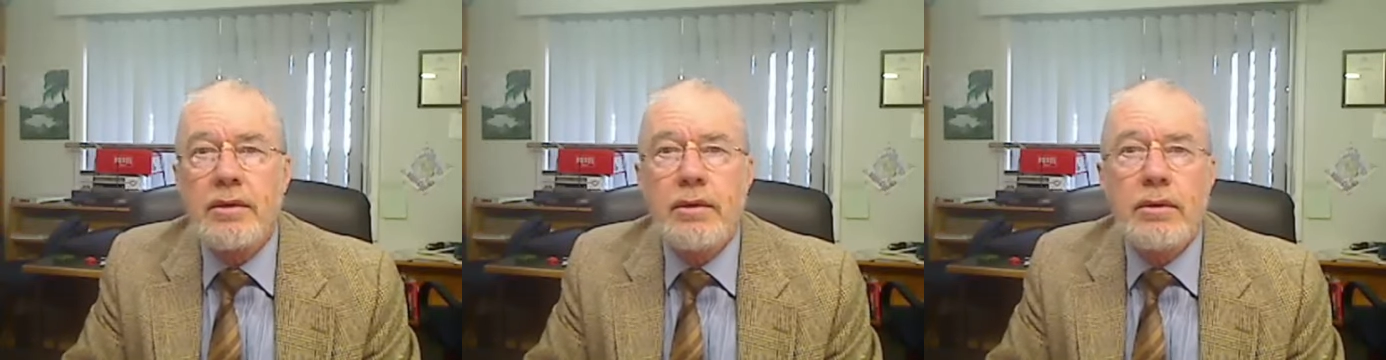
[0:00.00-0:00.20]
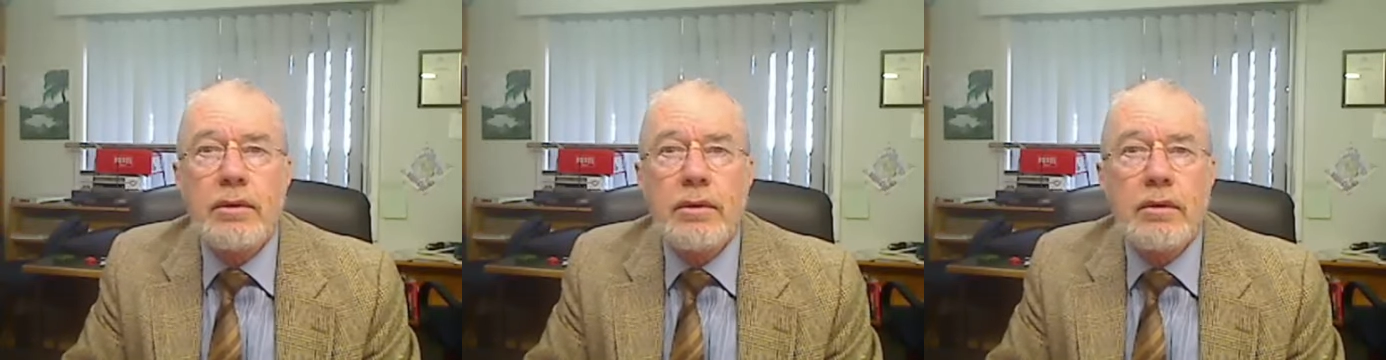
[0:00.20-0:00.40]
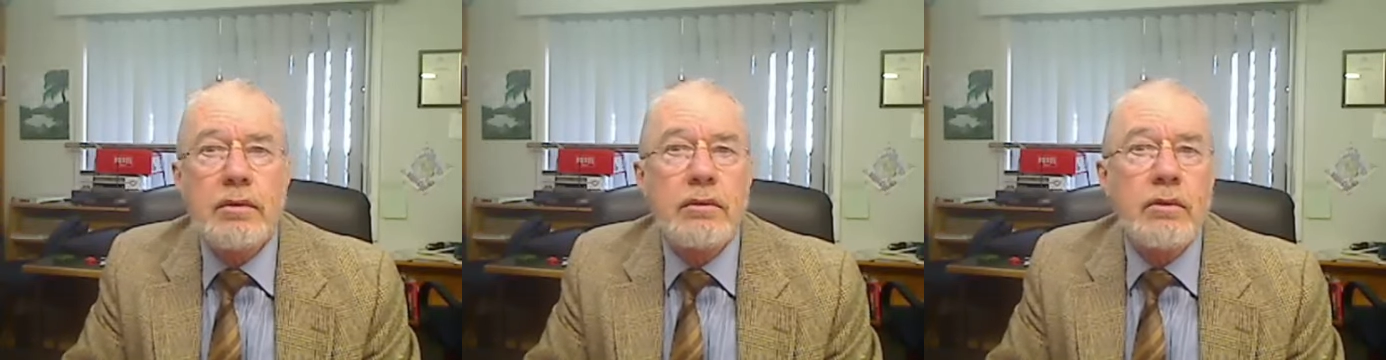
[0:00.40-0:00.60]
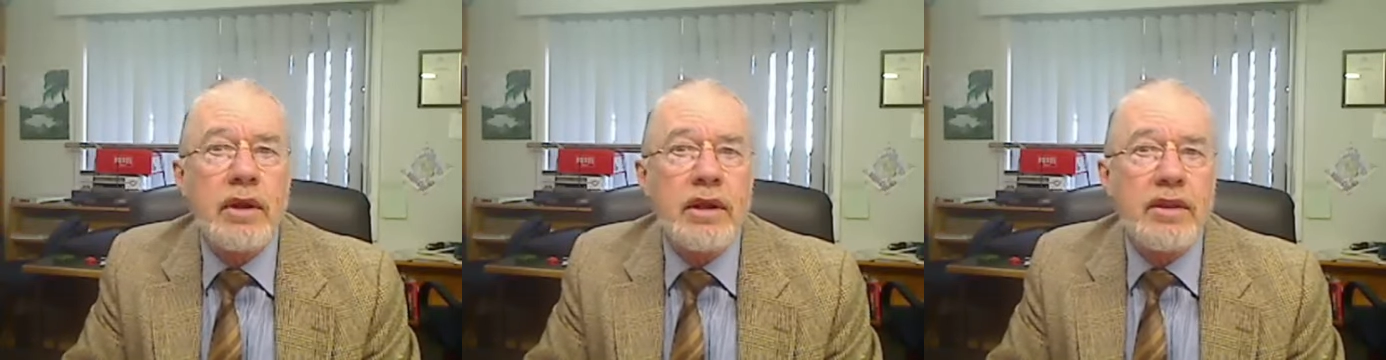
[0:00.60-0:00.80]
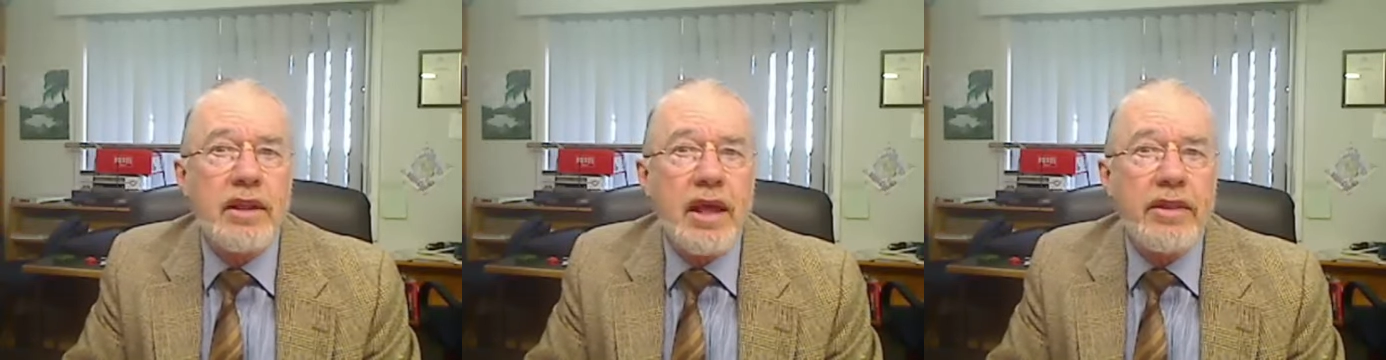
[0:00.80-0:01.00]
or
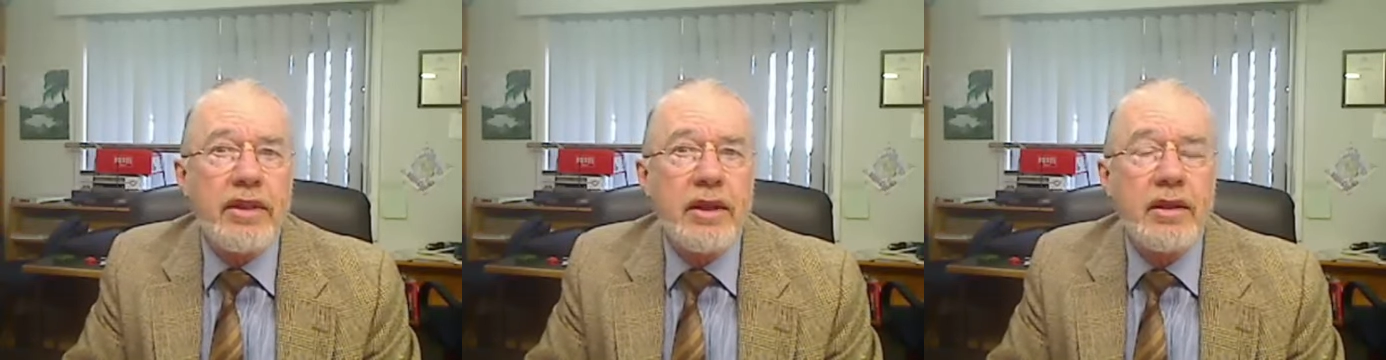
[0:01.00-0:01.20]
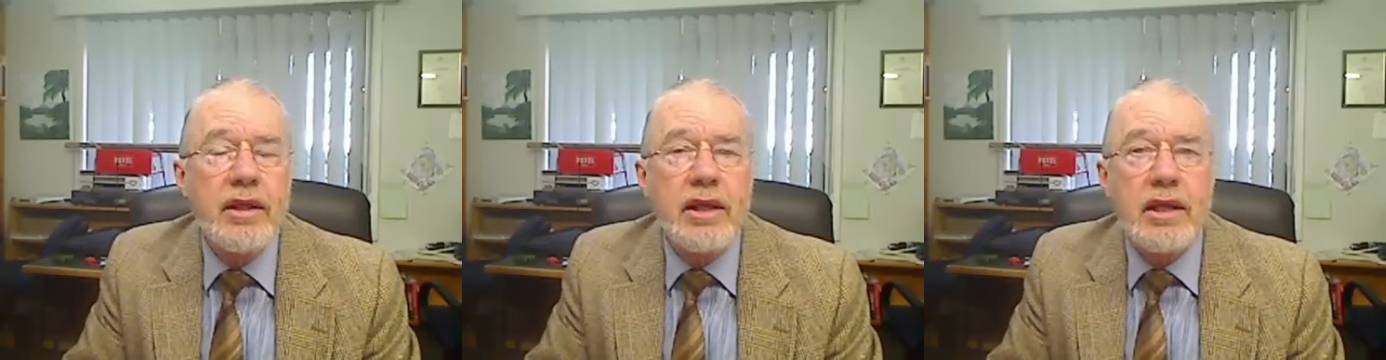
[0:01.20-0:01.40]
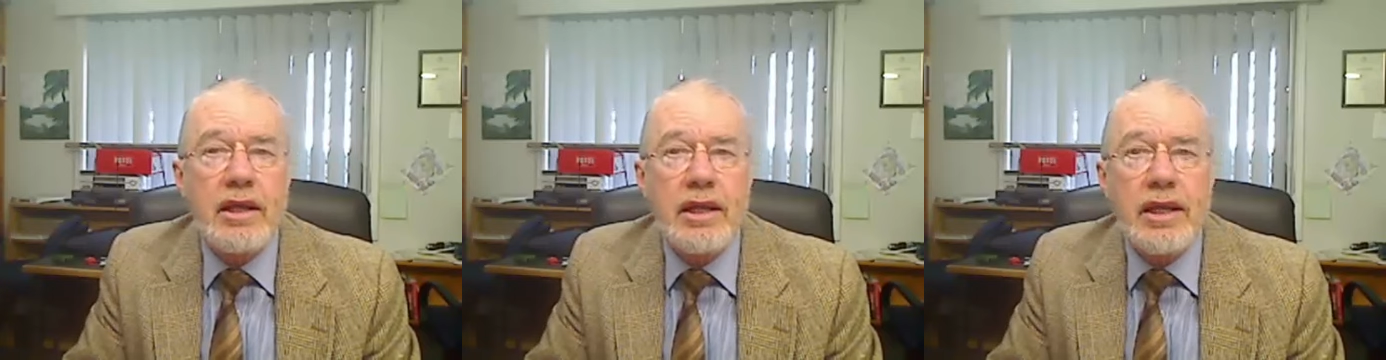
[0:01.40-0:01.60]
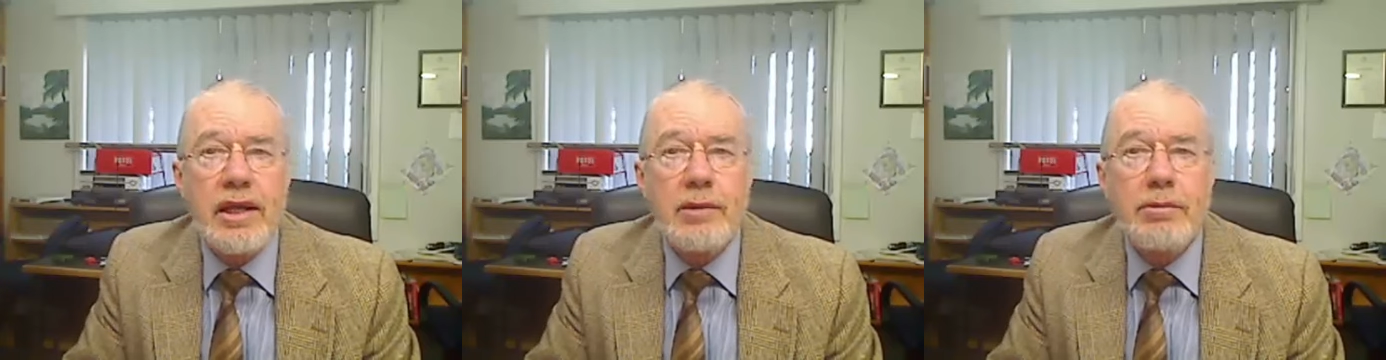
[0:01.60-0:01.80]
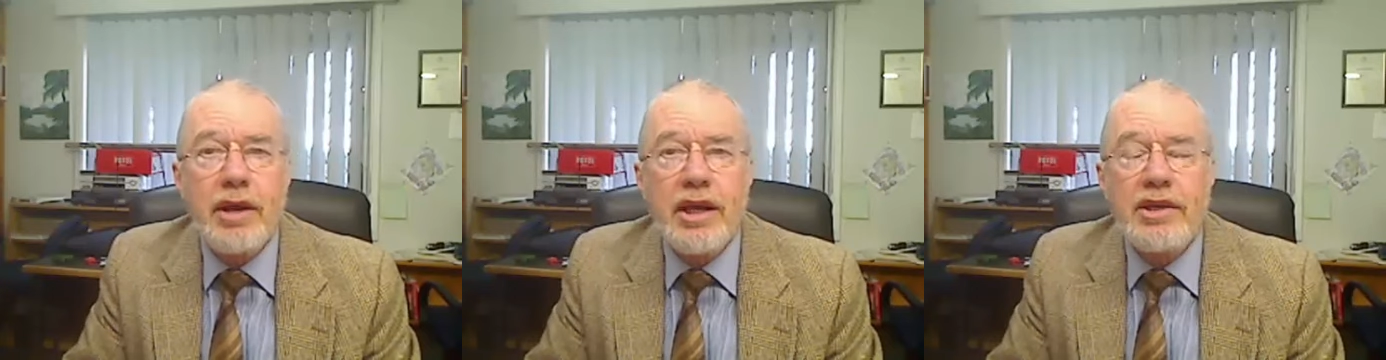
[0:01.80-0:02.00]
one of the other
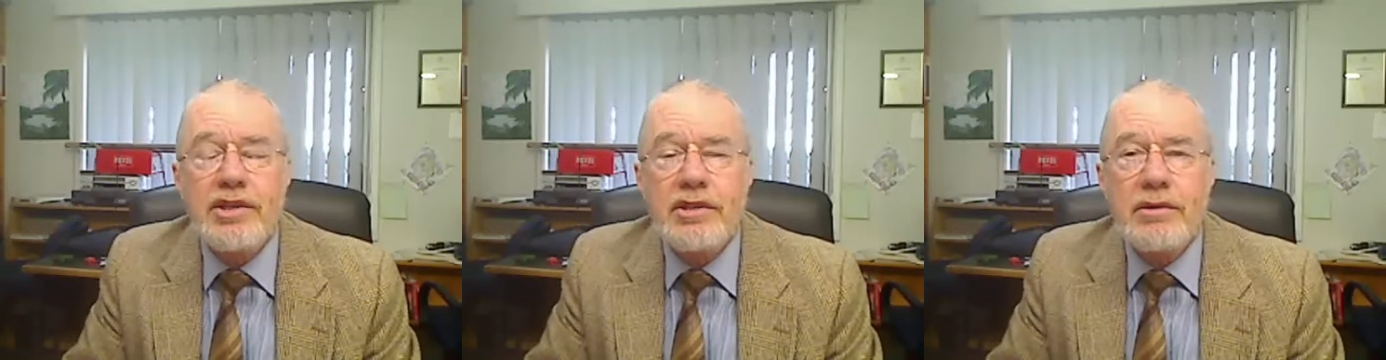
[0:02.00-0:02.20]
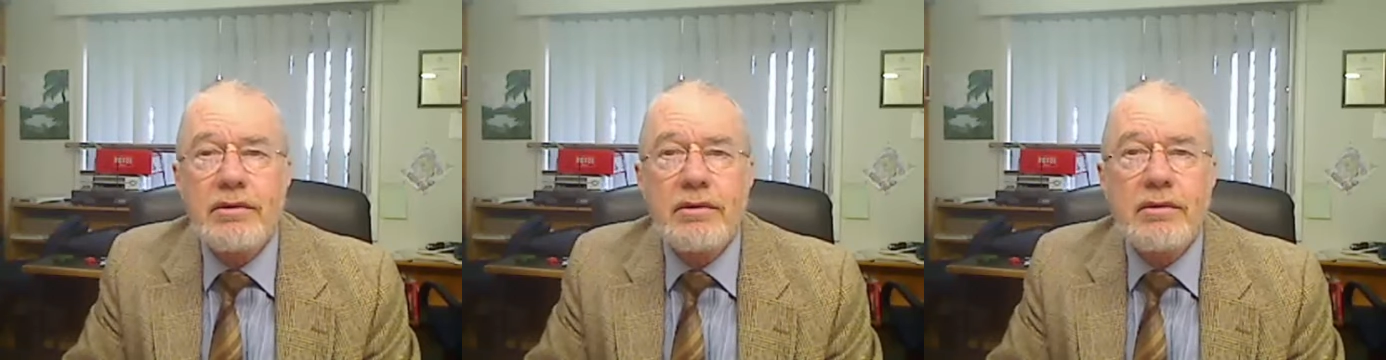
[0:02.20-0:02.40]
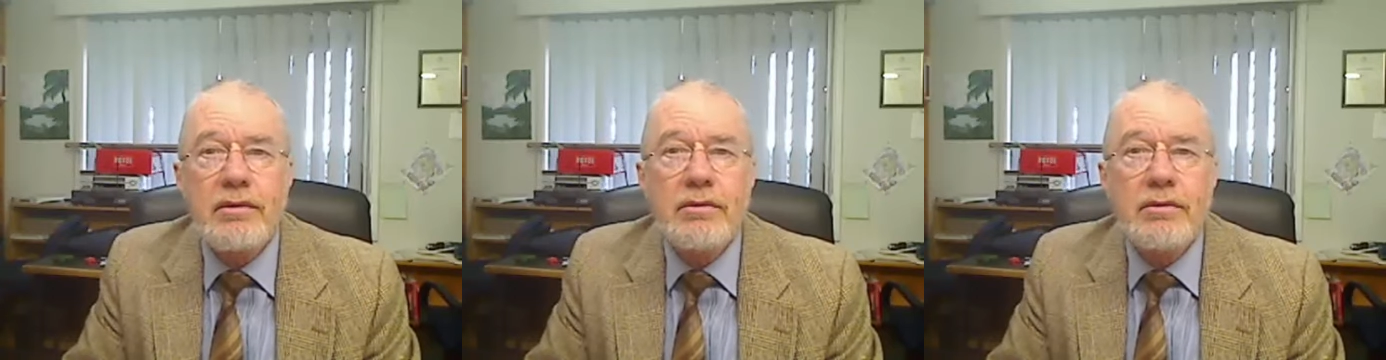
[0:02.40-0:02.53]
cloud-based